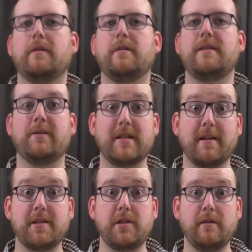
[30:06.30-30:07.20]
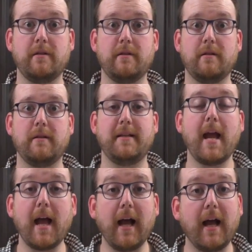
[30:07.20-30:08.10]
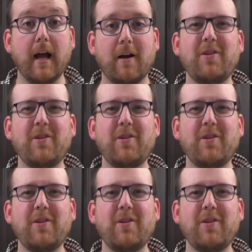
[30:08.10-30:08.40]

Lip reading: Secret Santa this year? Mm-hmm. Yeah.